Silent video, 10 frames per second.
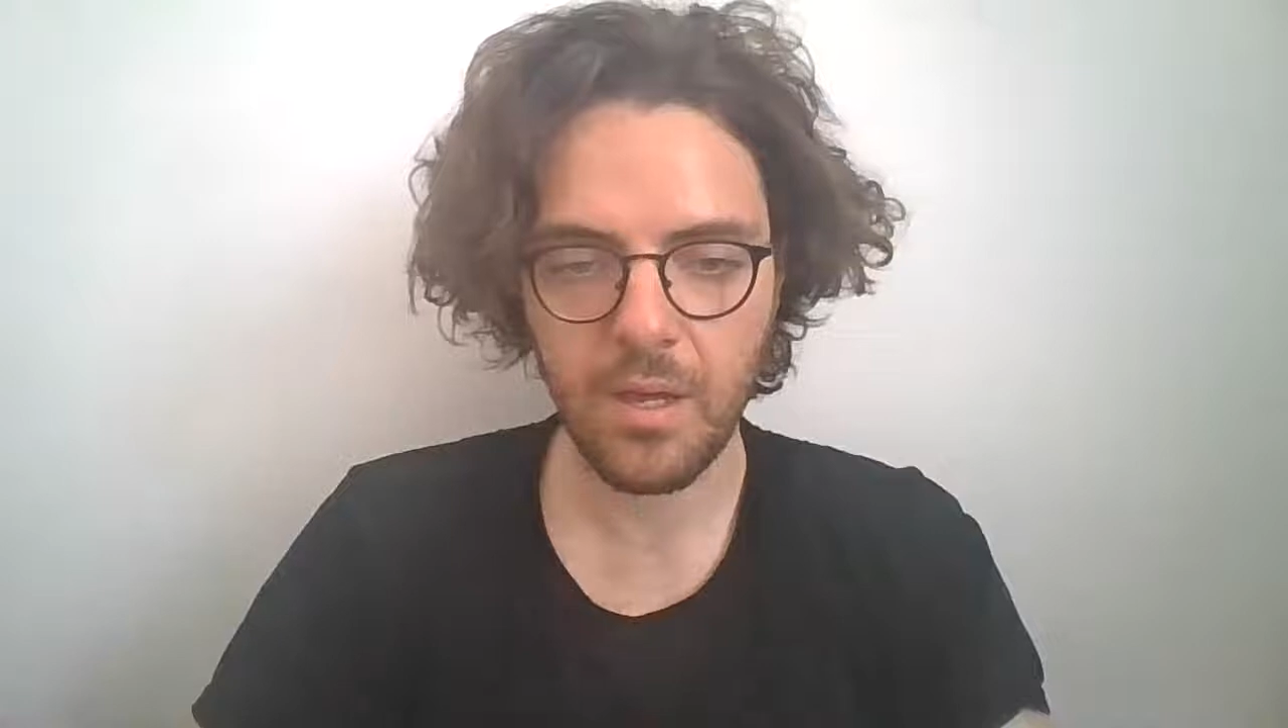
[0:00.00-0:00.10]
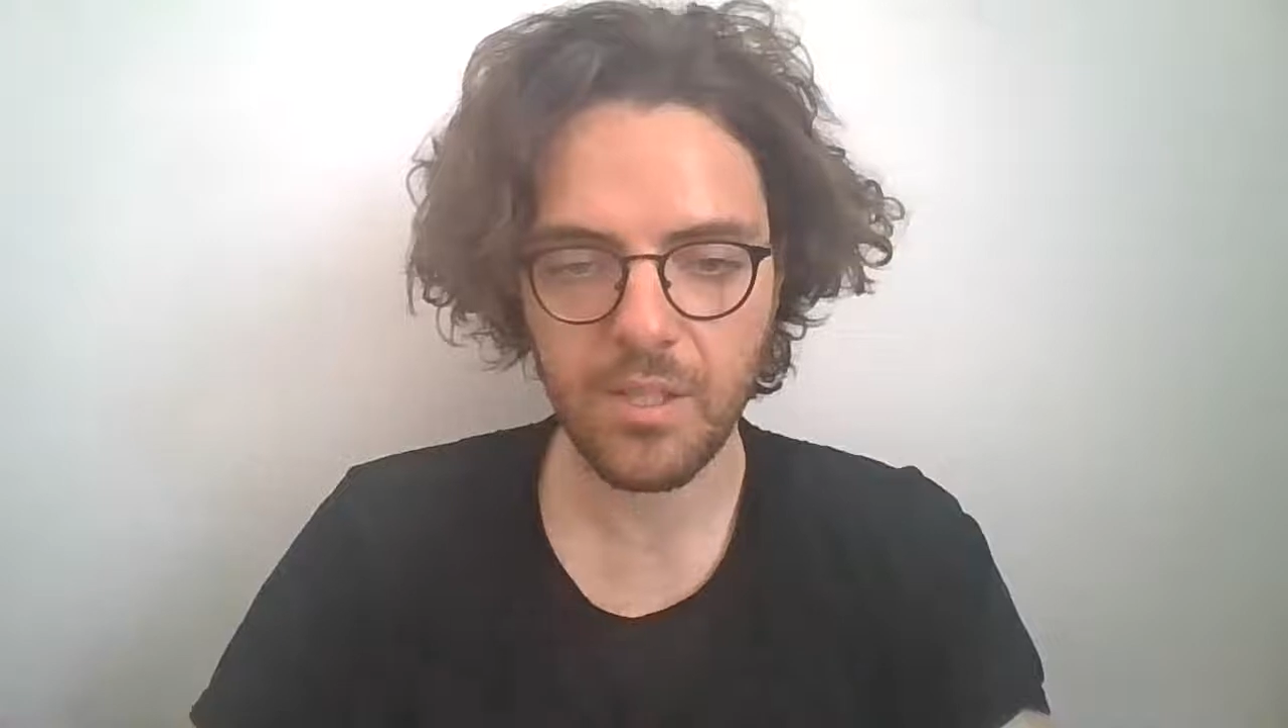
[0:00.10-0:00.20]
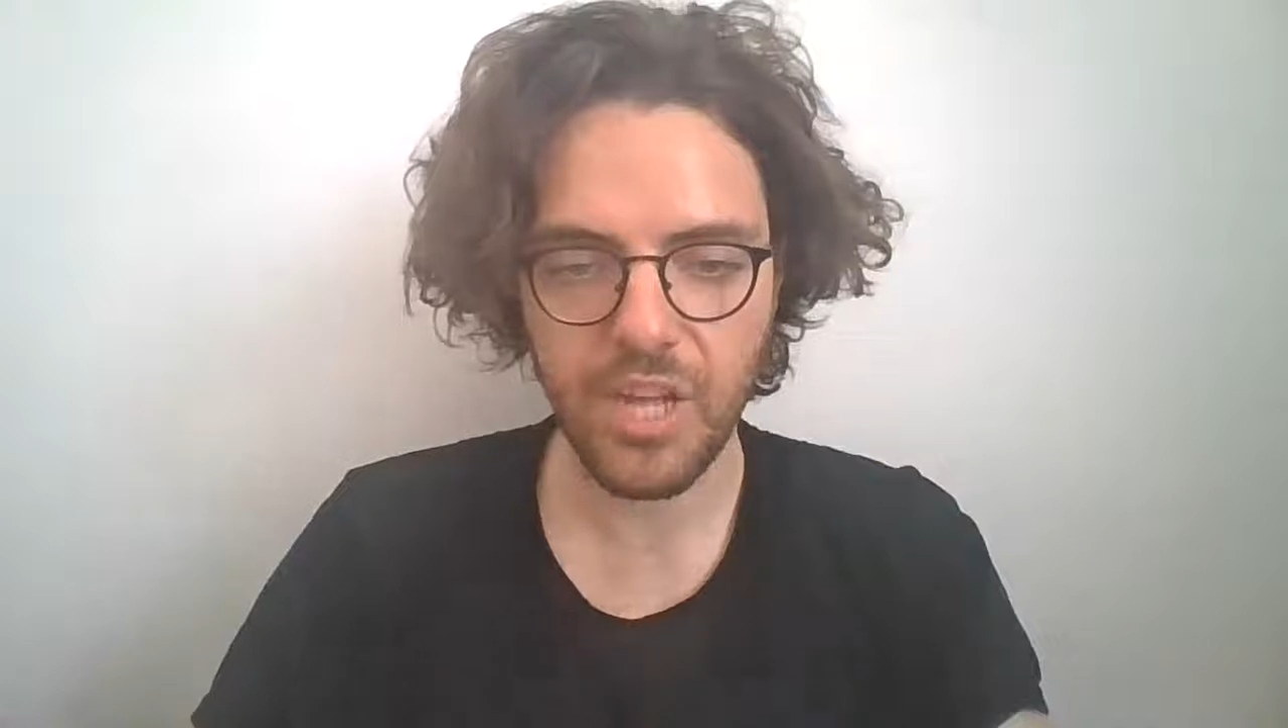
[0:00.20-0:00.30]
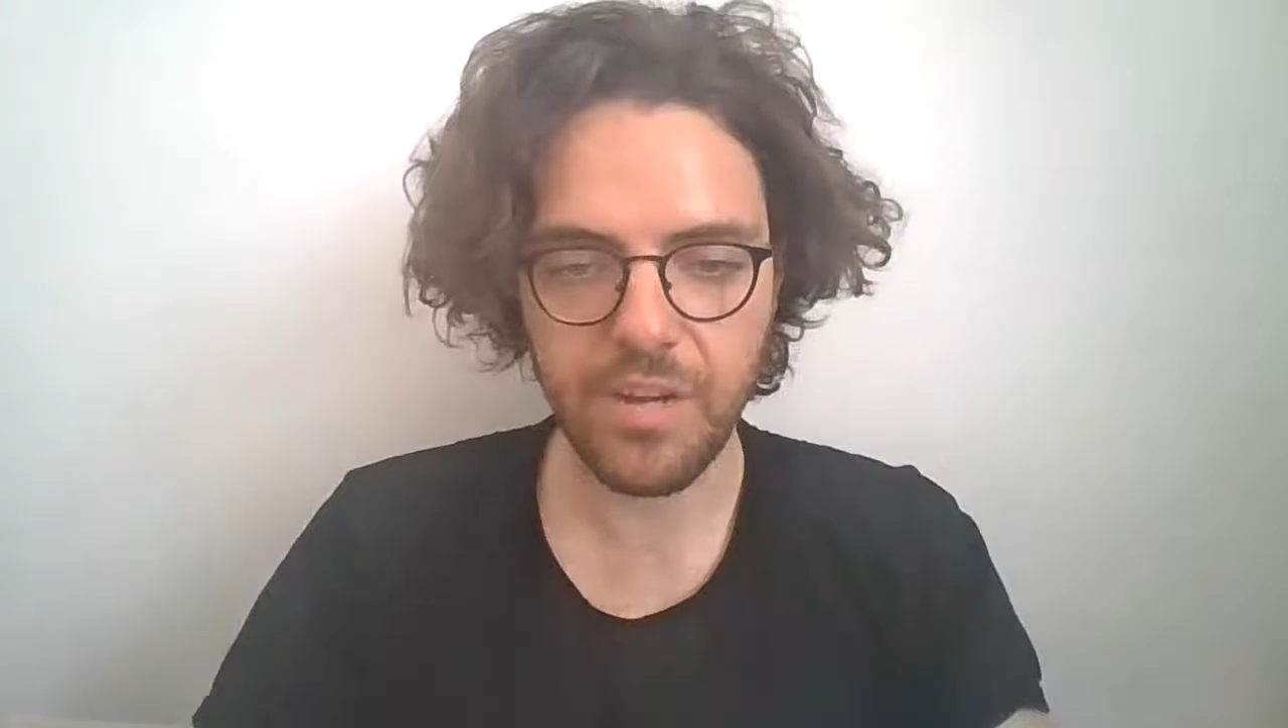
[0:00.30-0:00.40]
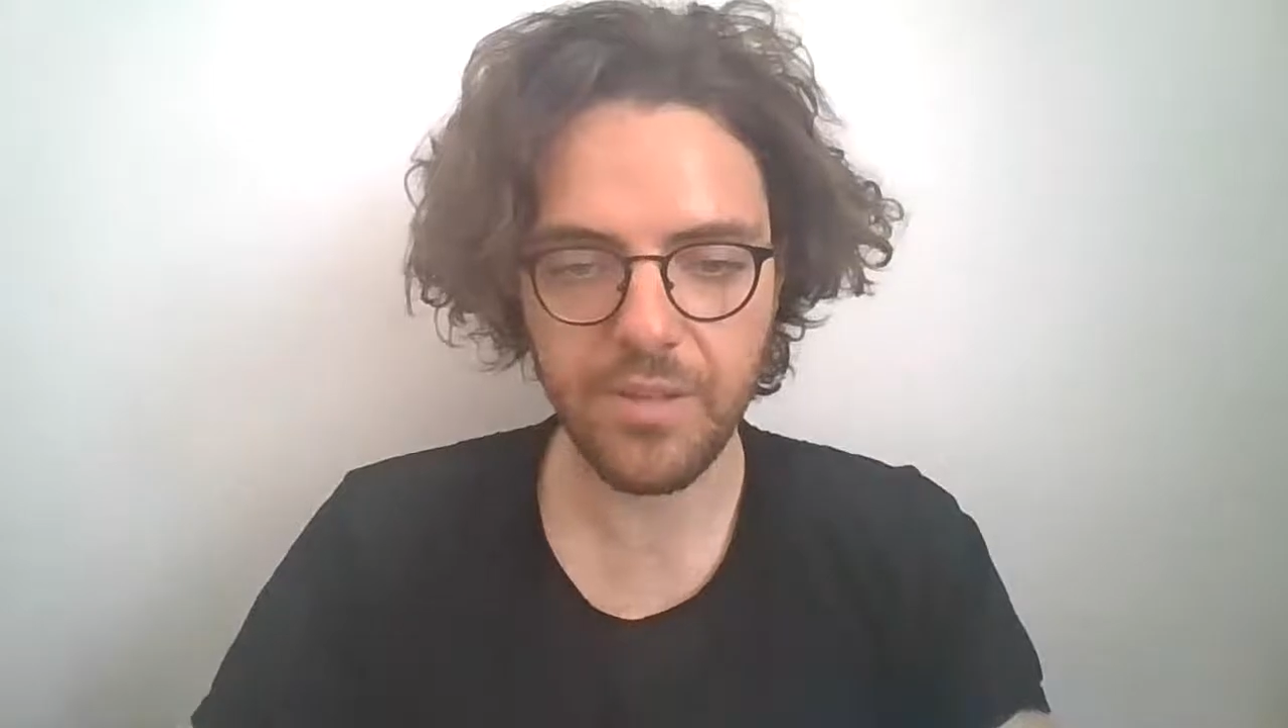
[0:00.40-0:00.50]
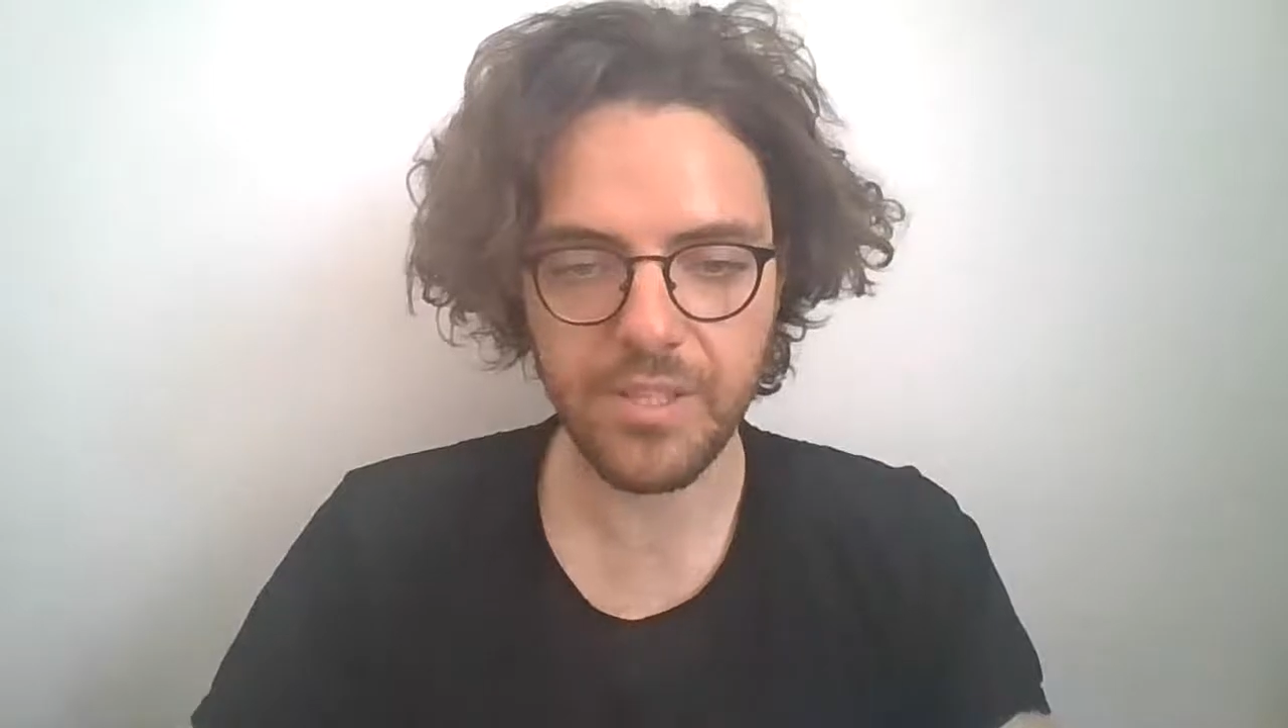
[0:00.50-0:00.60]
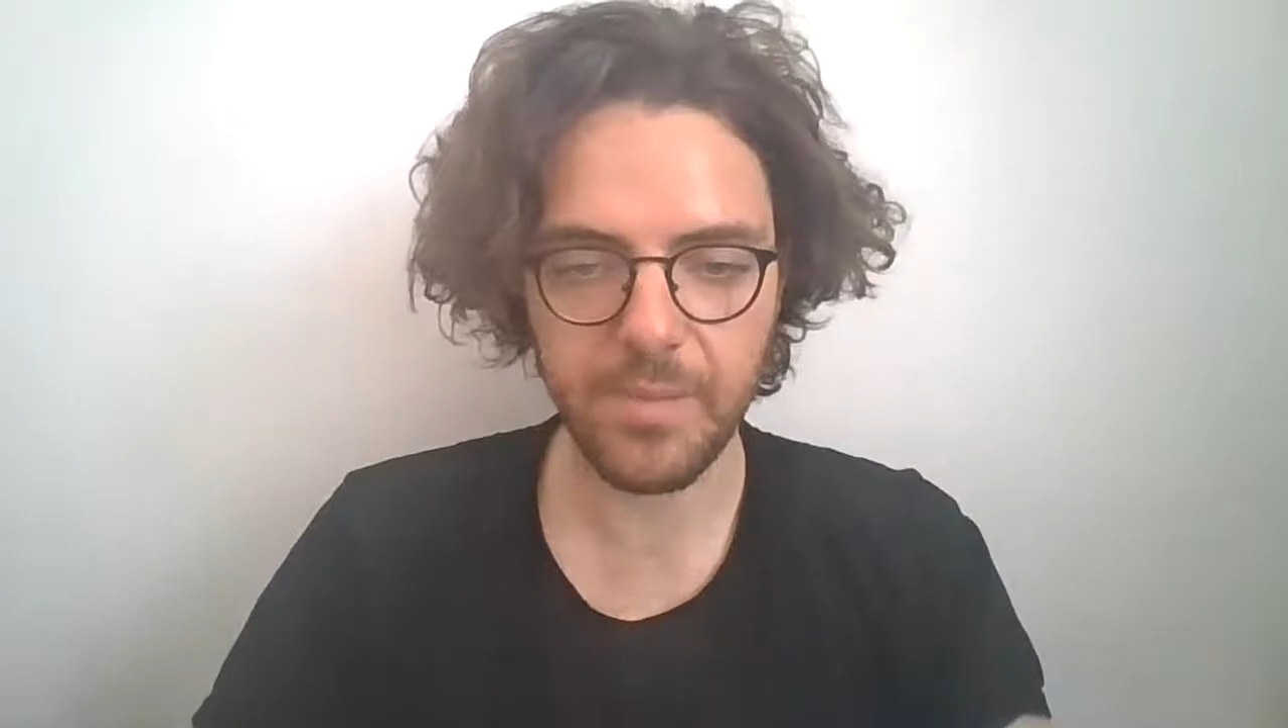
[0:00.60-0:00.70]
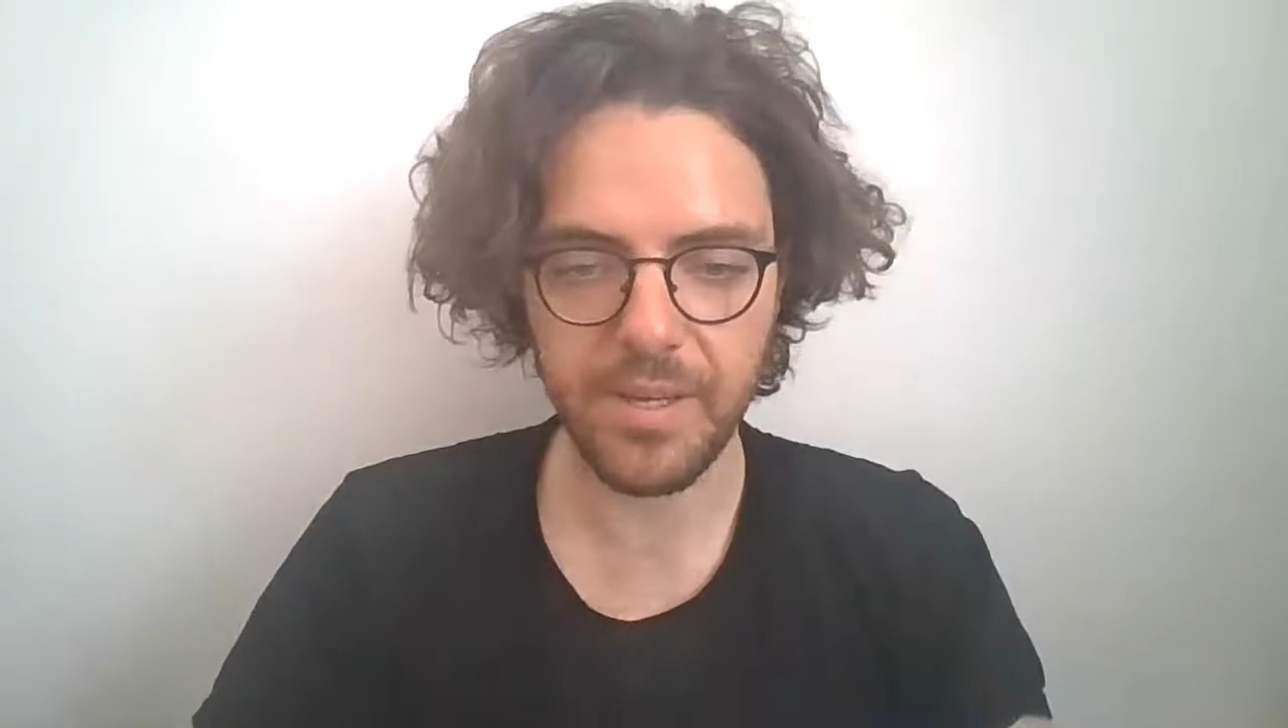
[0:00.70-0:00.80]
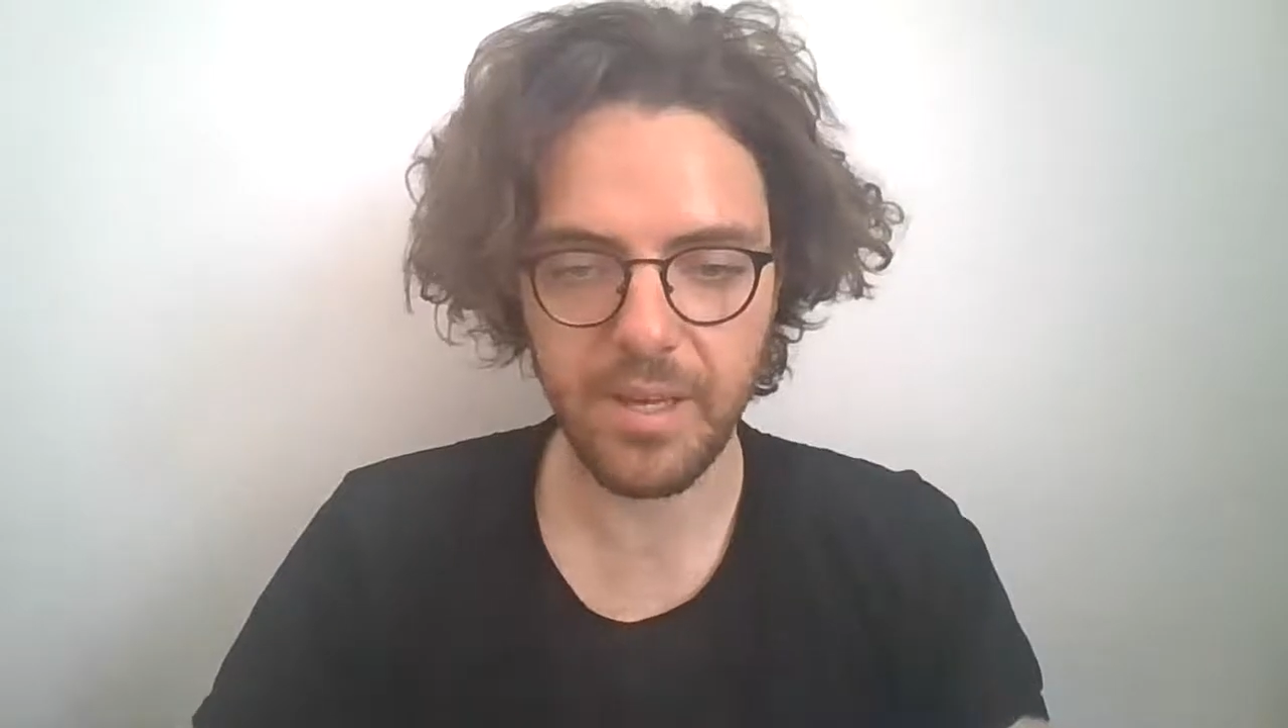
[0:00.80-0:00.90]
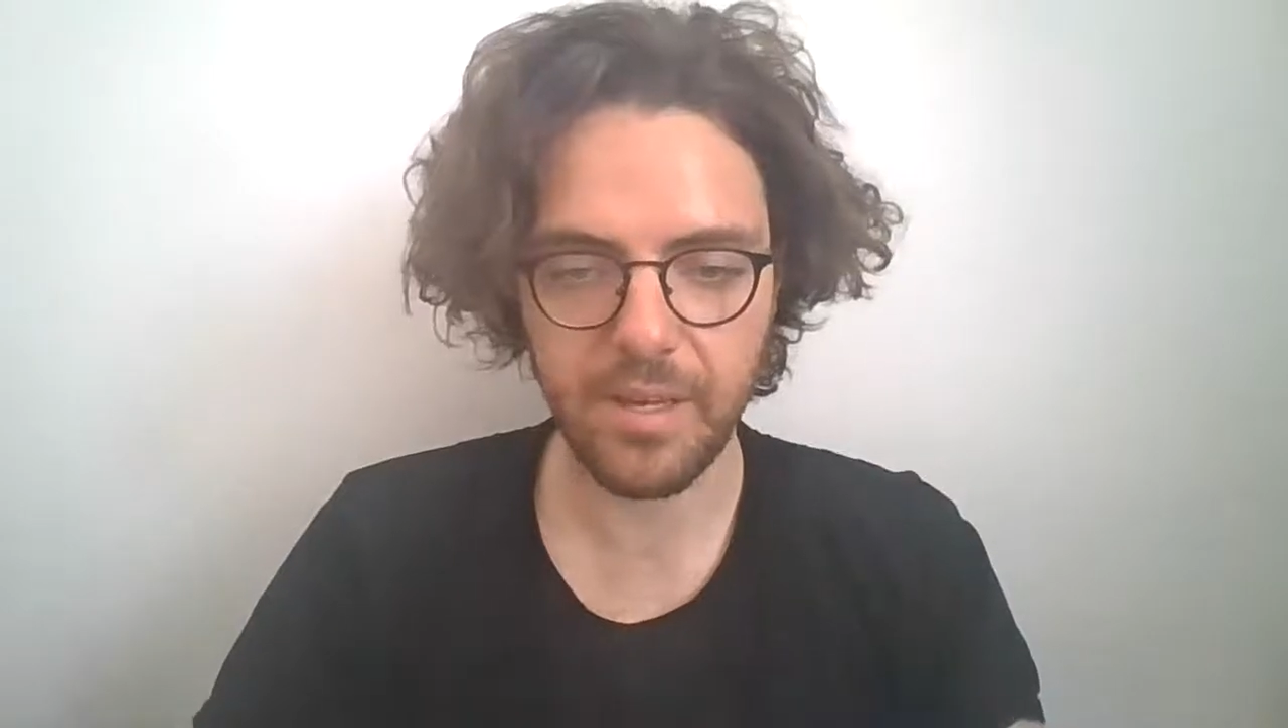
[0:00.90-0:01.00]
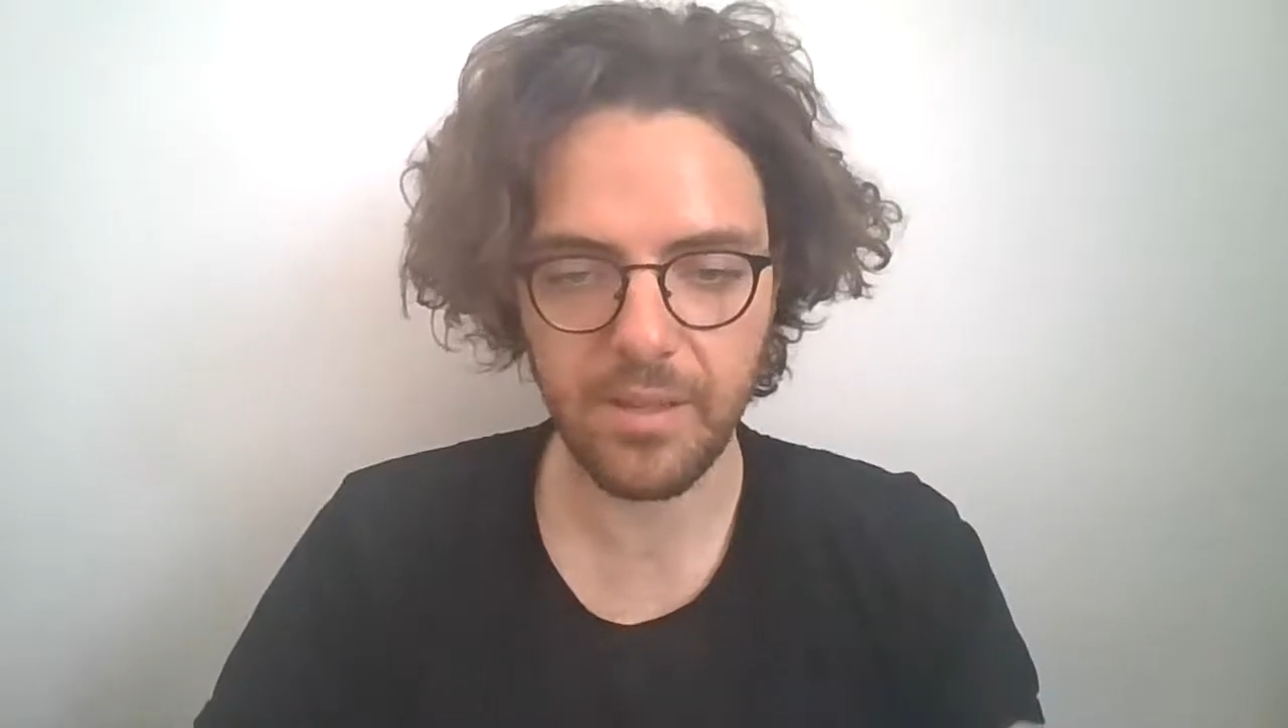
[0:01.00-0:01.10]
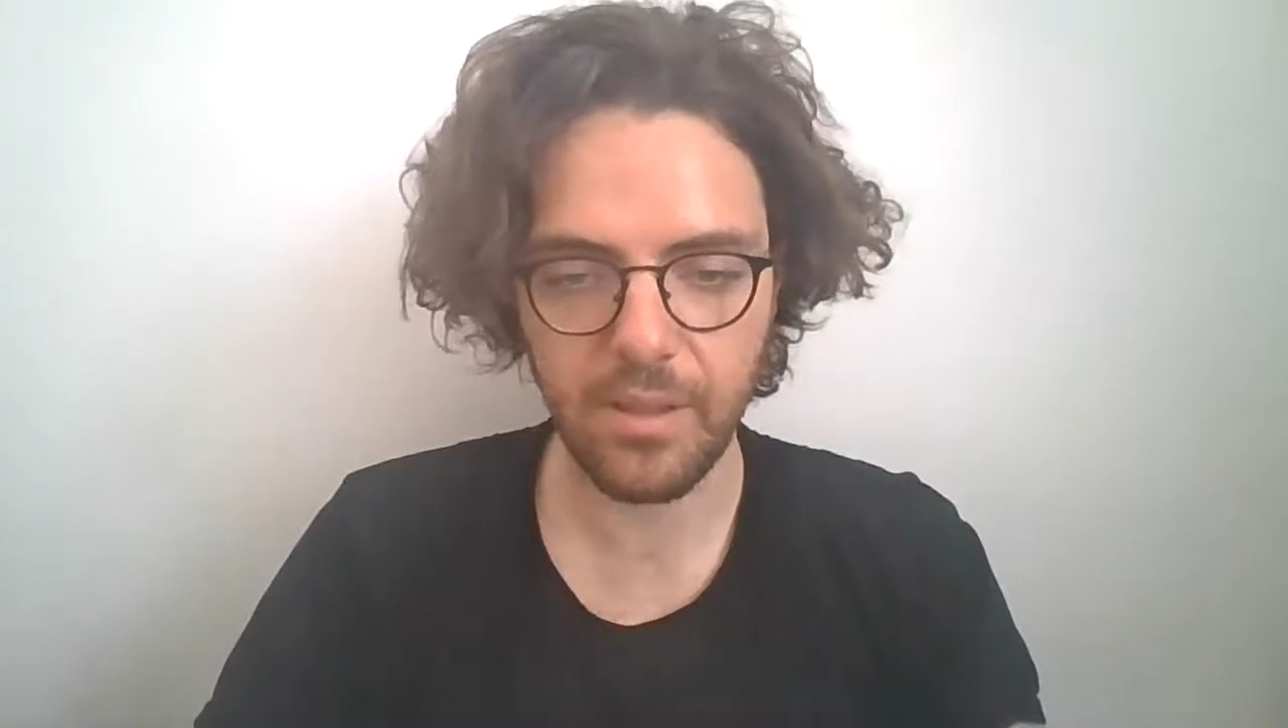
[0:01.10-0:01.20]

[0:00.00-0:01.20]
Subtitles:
Generally speaking,